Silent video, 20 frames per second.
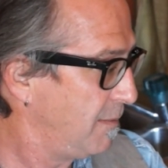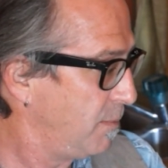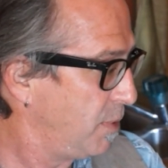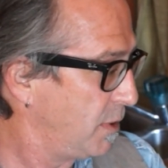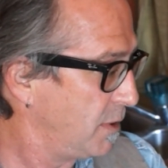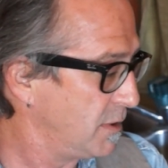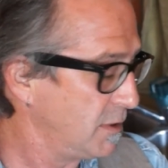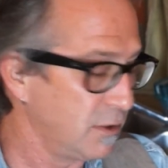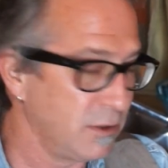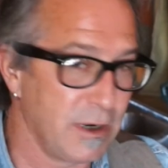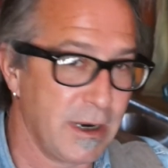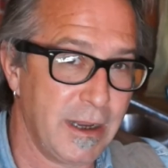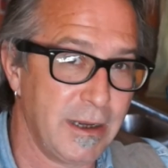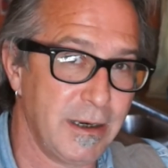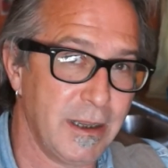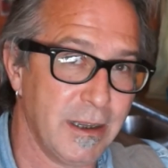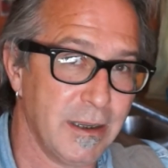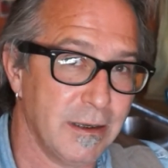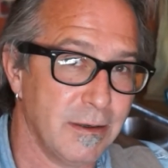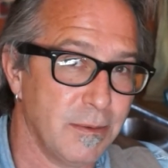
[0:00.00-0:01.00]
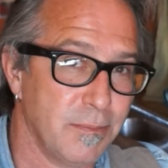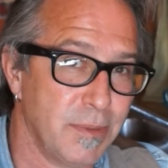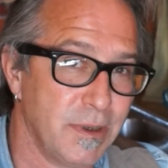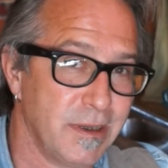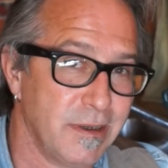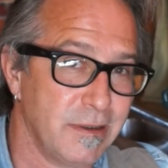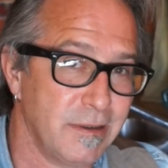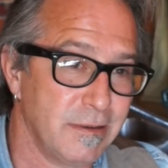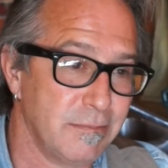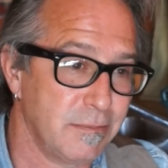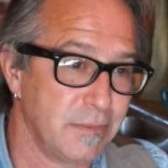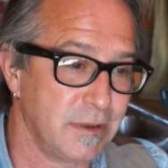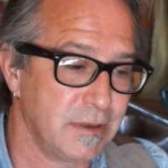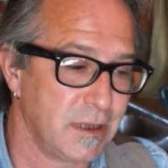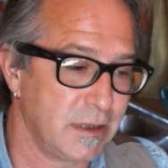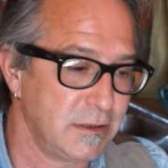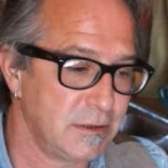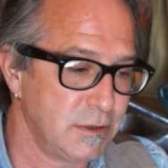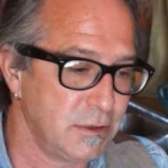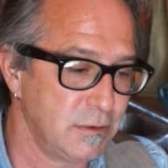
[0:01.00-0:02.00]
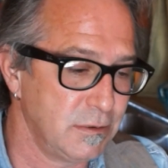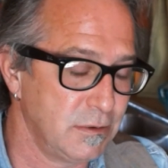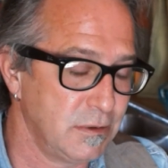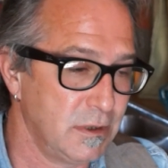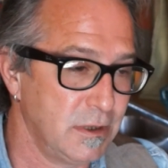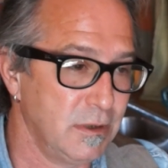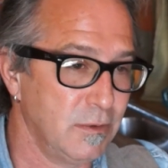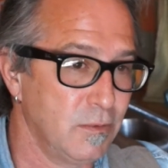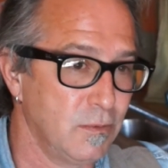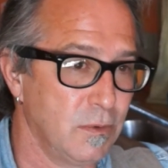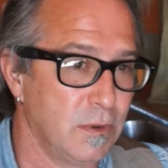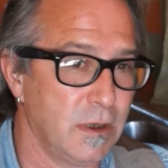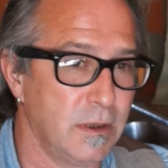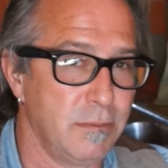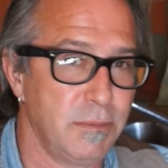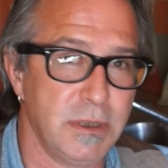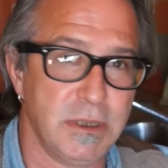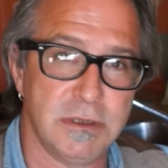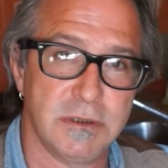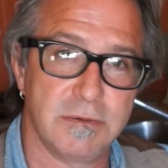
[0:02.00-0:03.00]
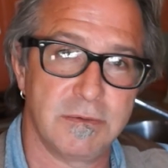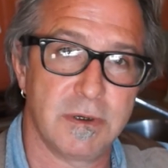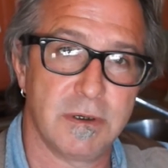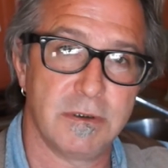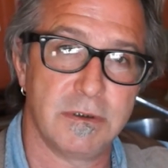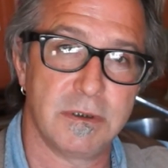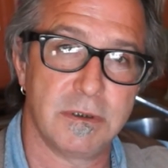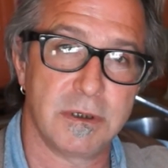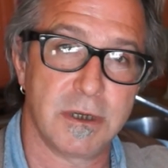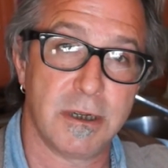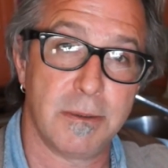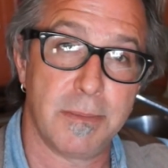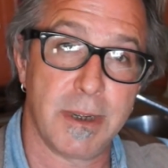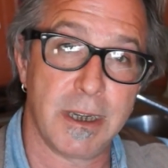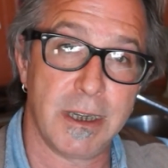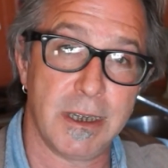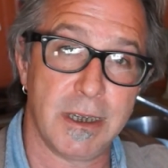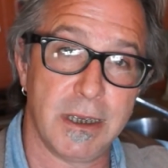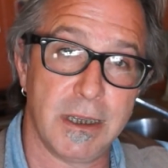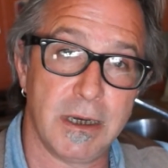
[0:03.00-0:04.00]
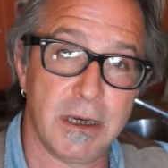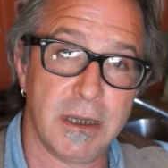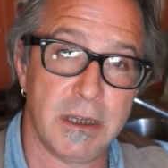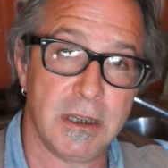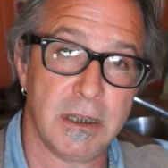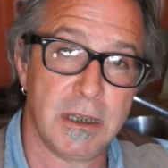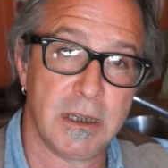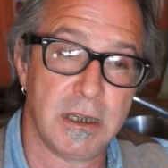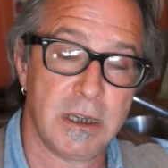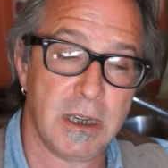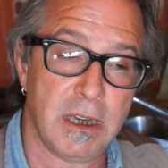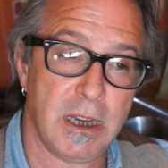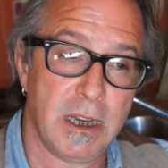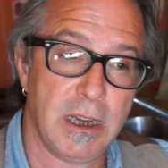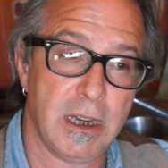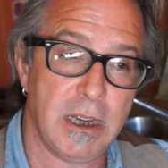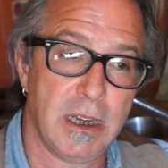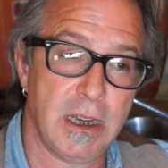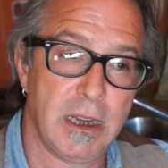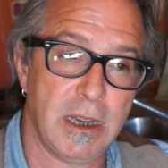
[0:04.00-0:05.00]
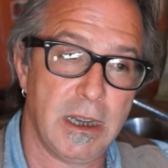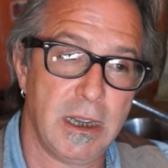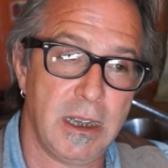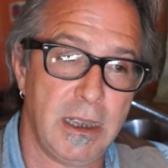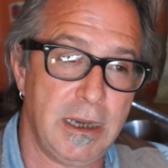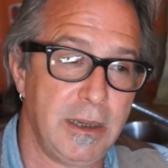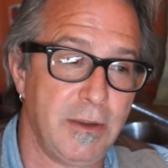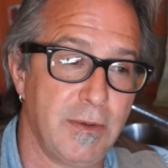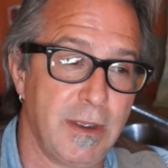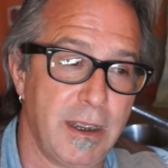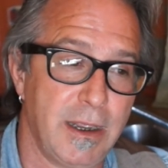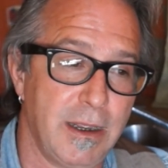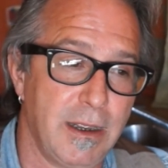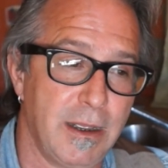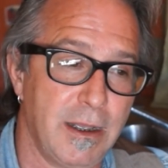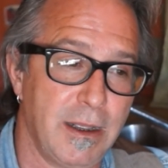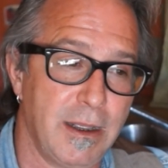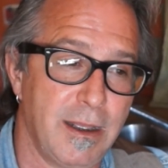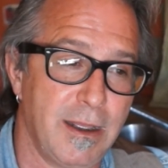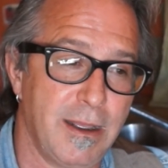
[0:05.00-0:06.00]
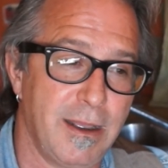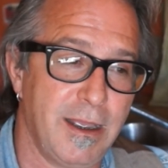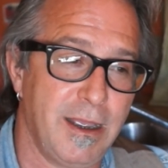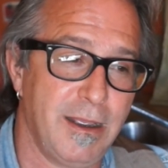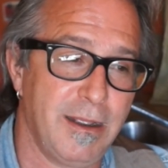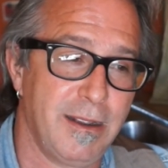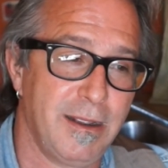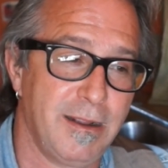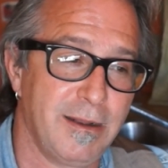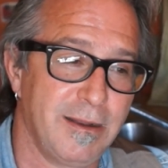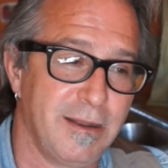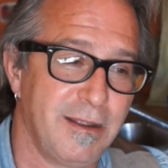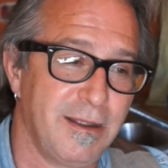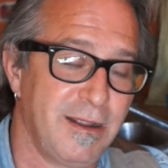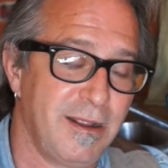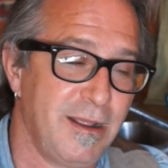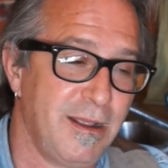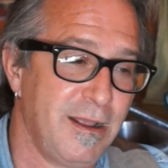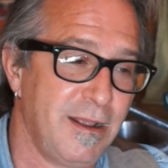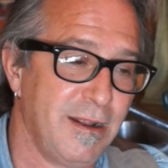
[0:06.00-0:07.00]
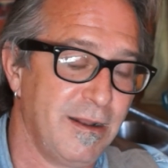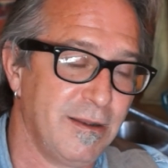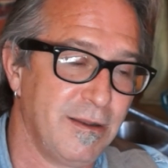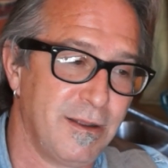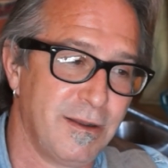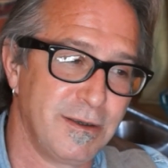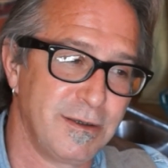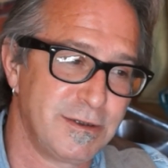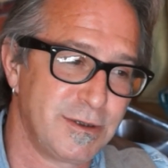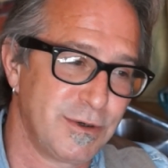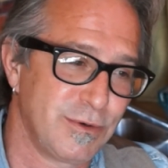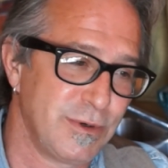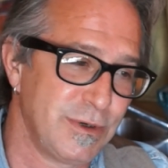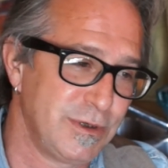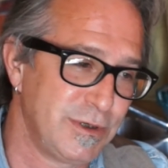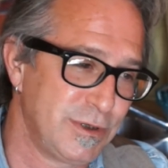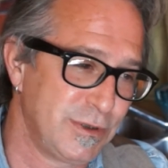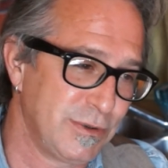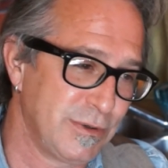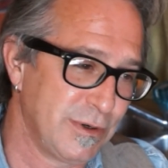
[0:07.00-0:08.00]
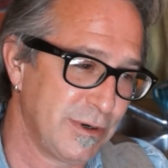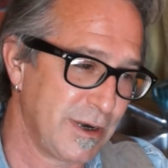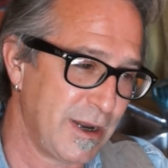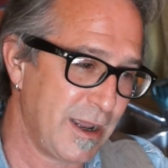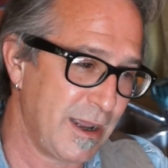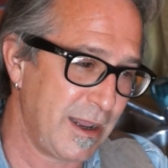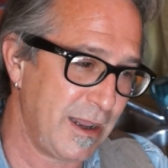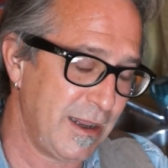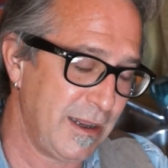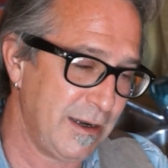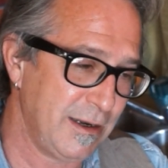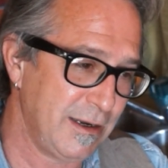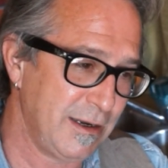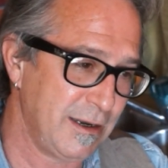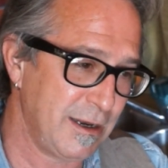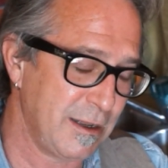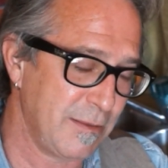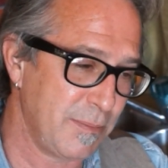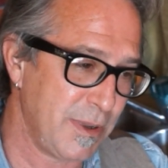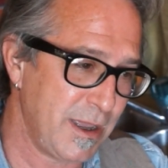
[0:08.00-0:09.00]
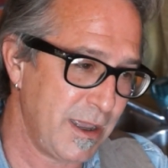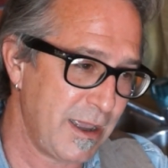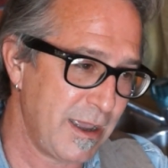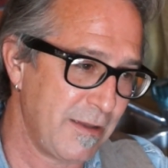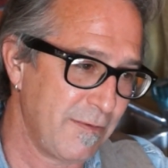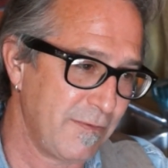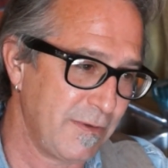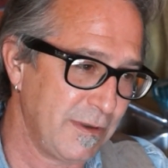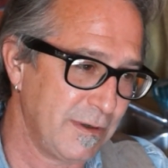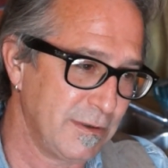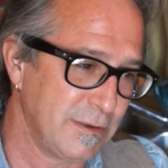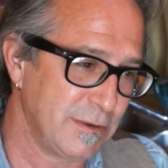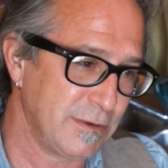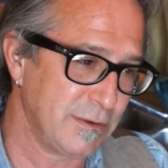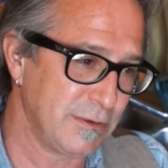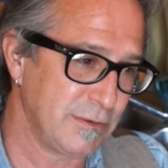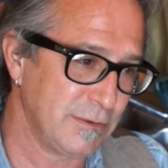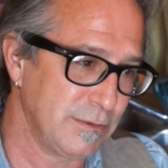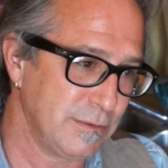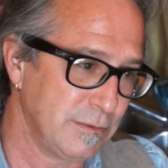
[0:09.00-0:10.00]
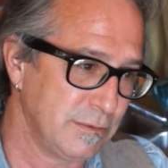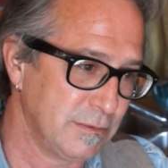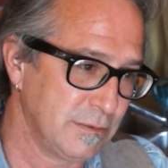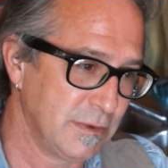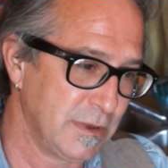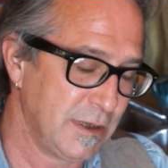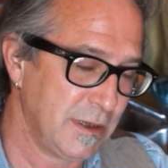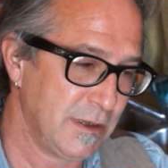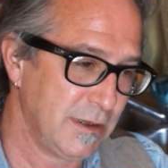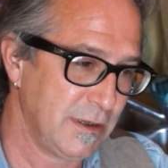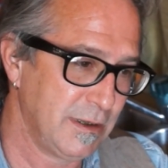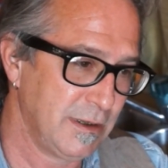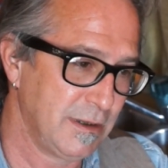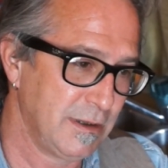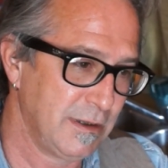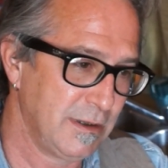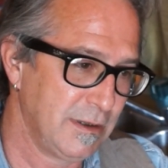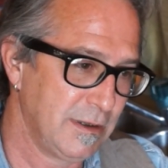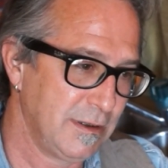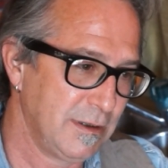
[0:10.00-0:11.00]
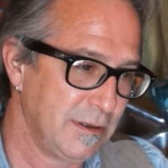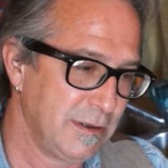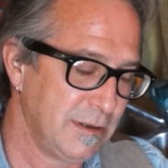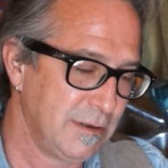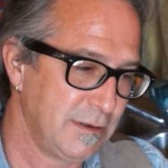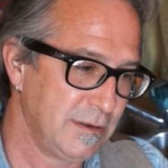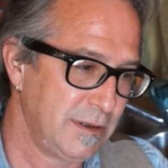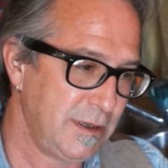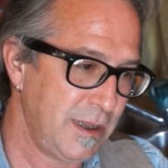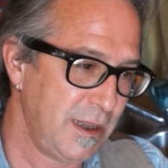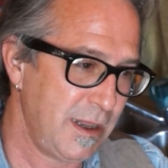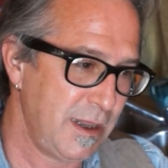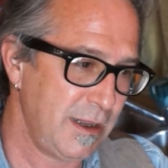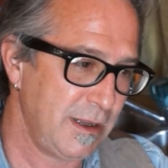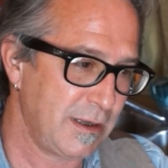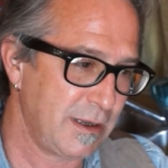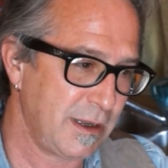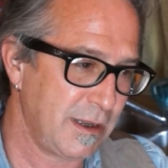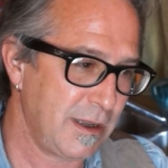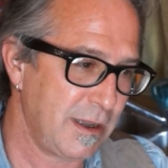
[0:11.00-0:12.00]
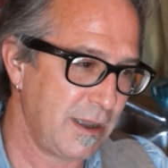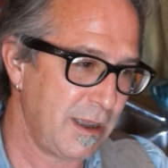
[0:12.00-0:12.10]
person trying to help, and that they chewed the one piece of kosher gum I had. Anyway, long story short, I ended up having to take